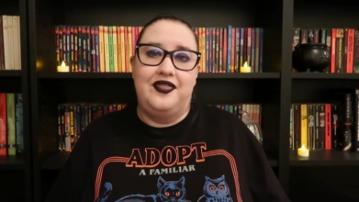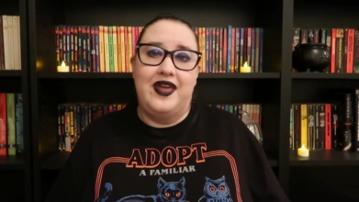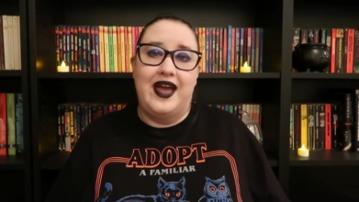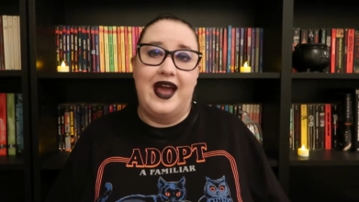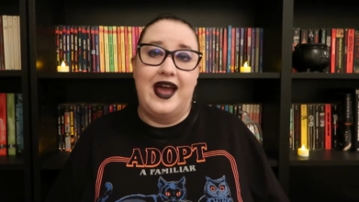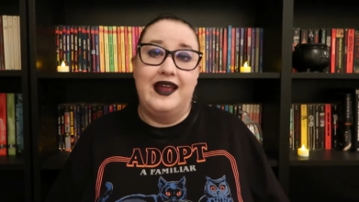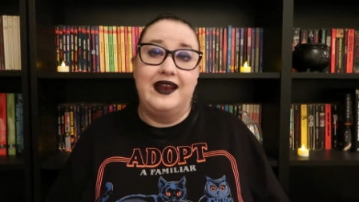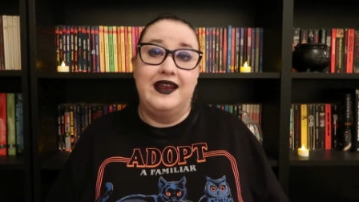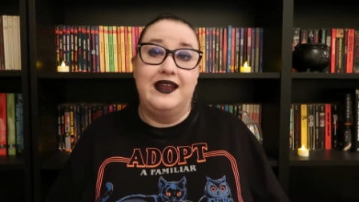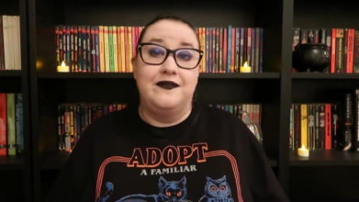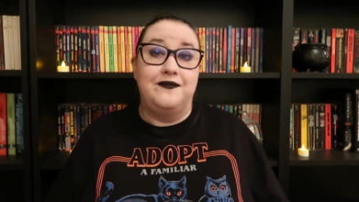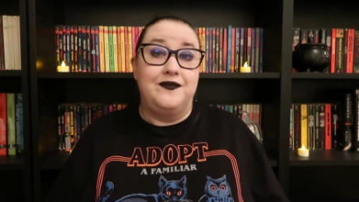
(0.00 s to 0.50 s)

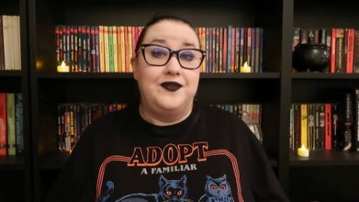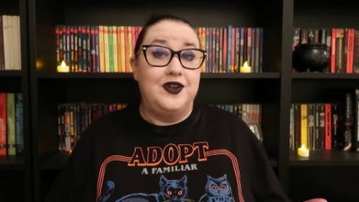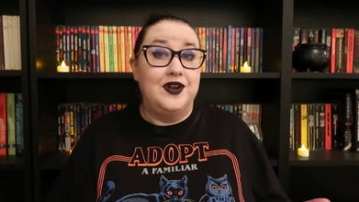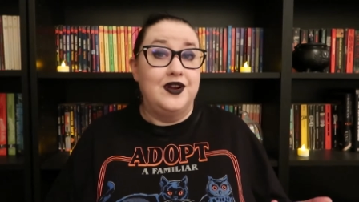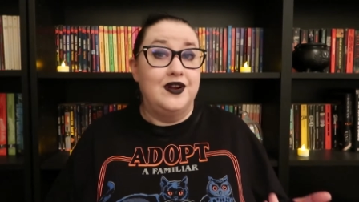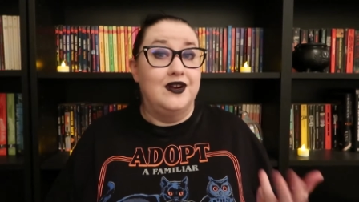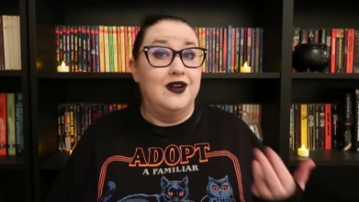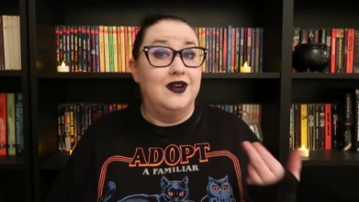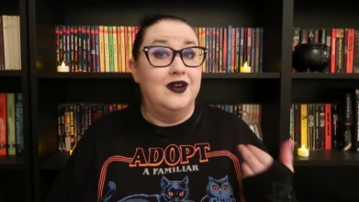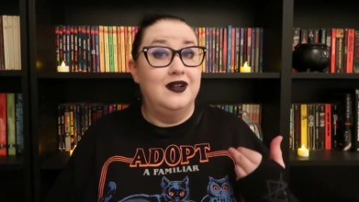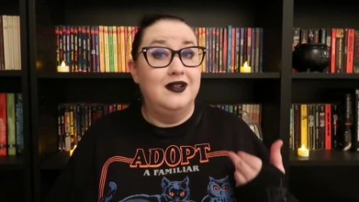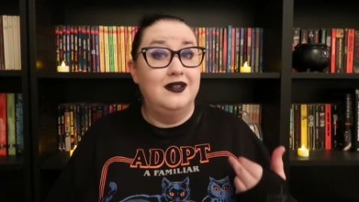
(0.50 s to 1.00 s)
that if
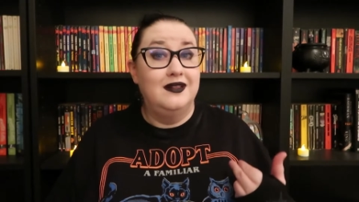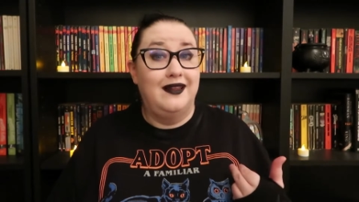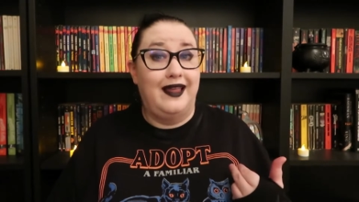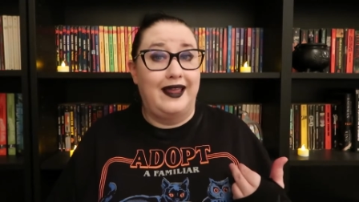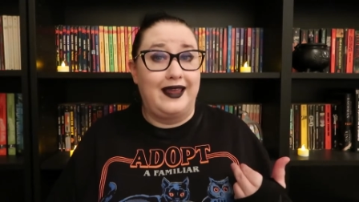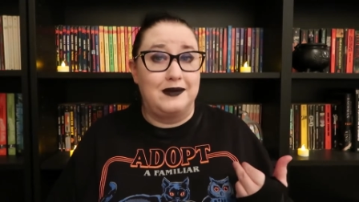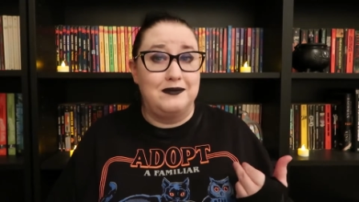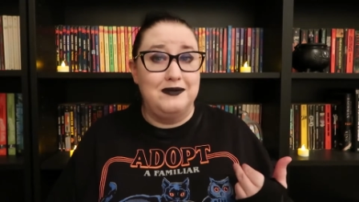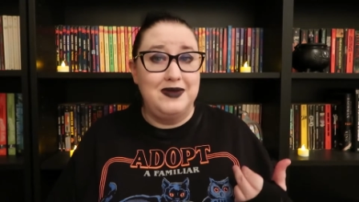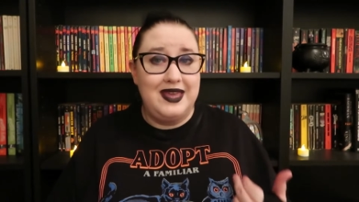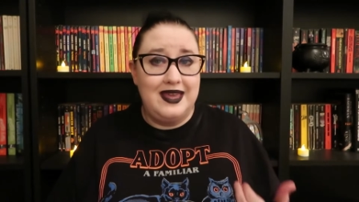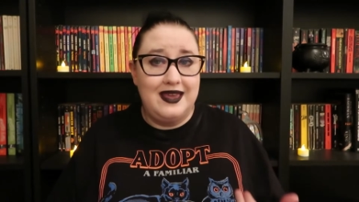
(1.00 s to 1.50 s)
you're
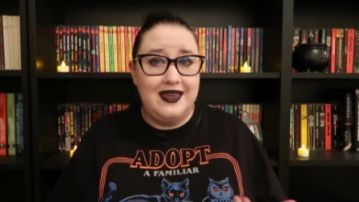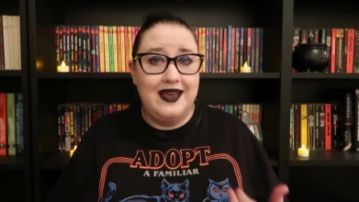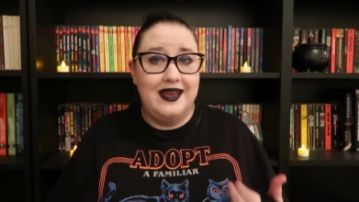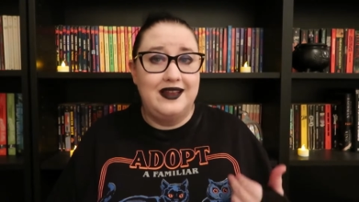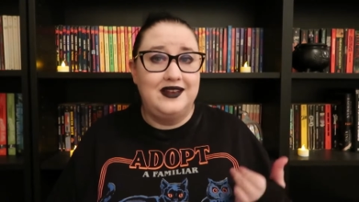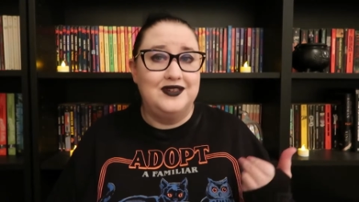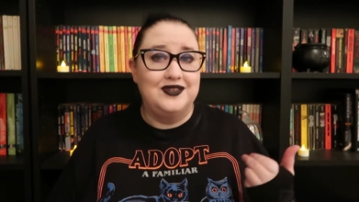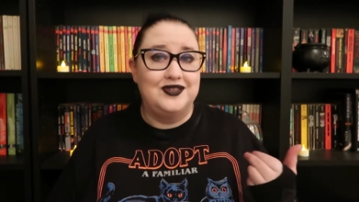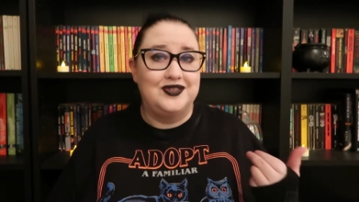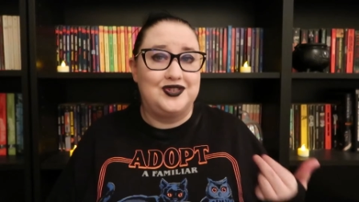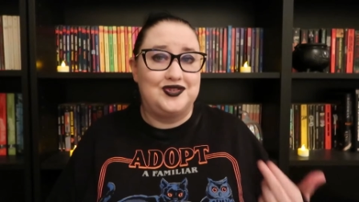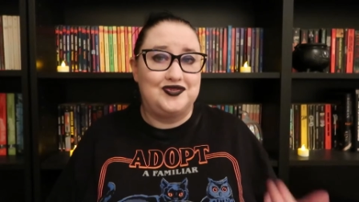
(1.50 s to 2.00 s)
like me
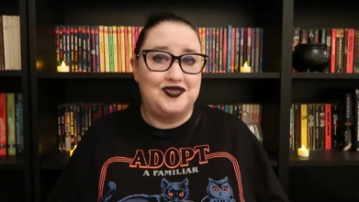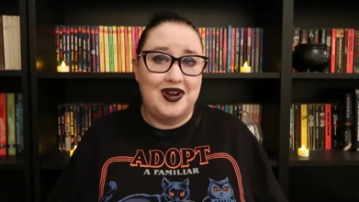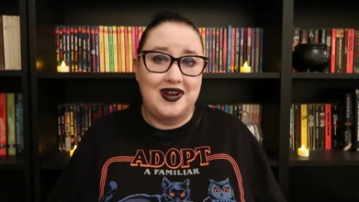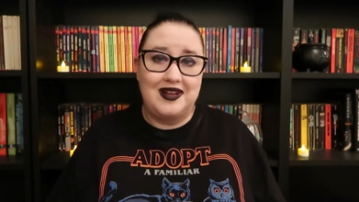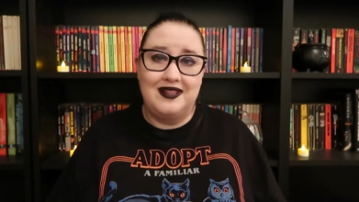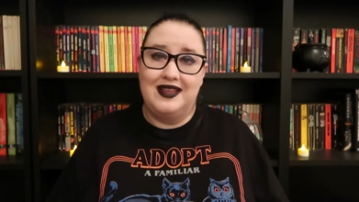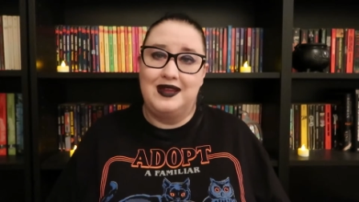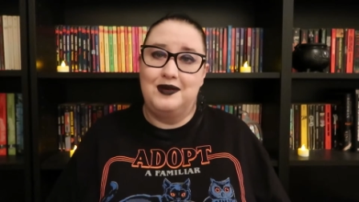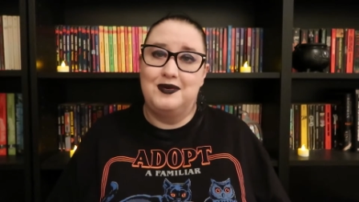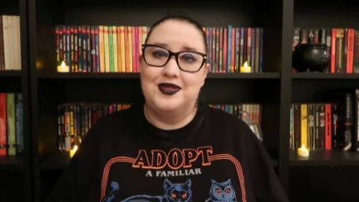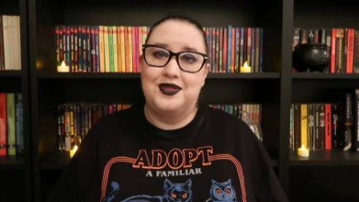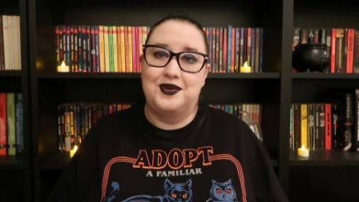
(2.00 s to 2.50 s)
and you're
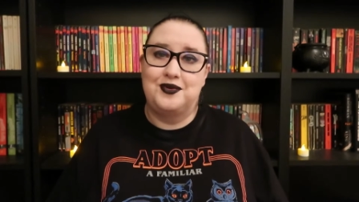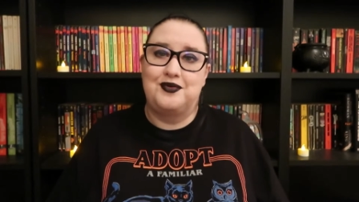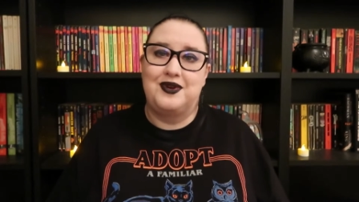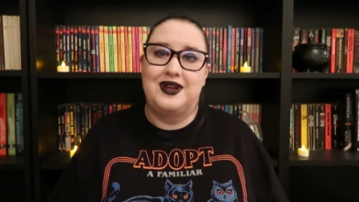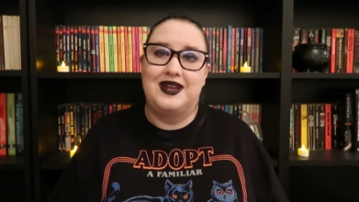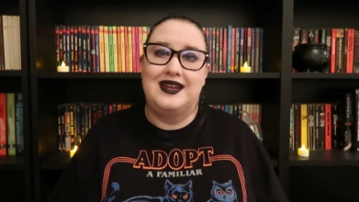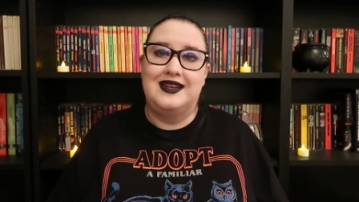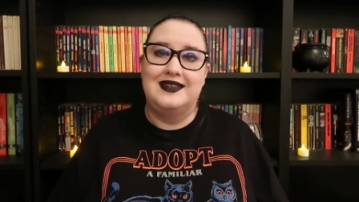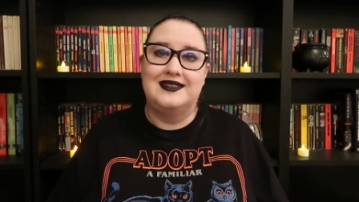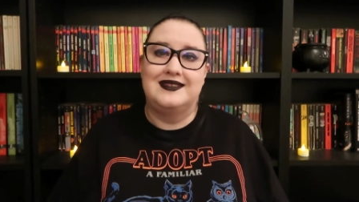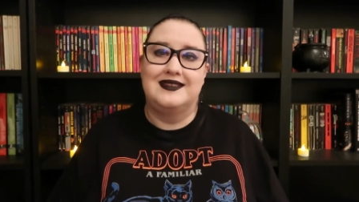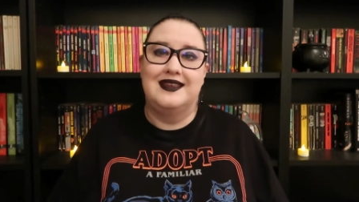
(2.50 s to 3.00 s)
struggling with a
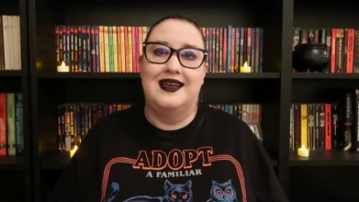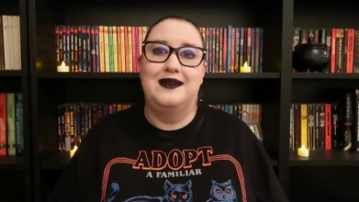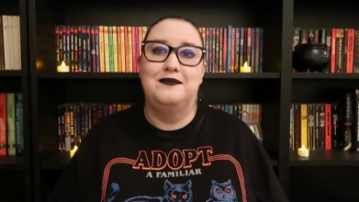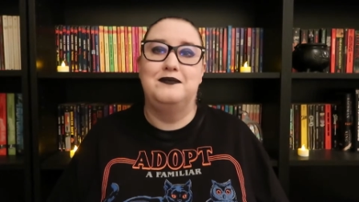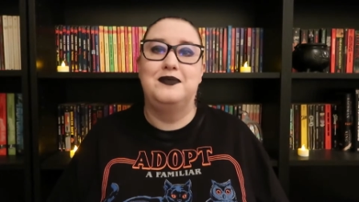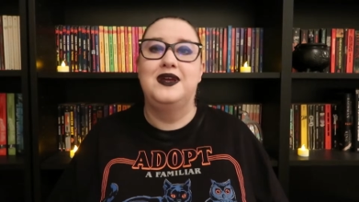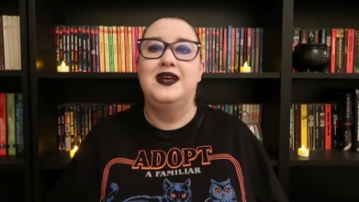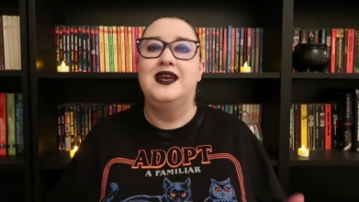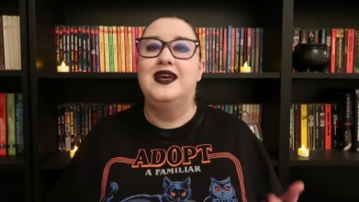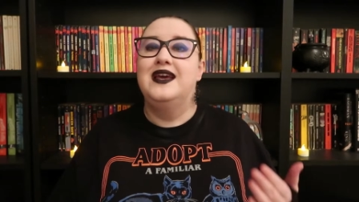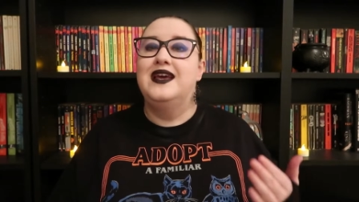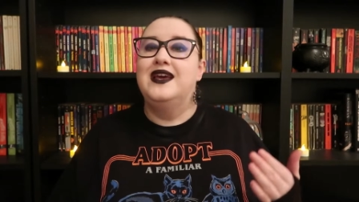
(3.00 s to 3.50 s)
reading slump,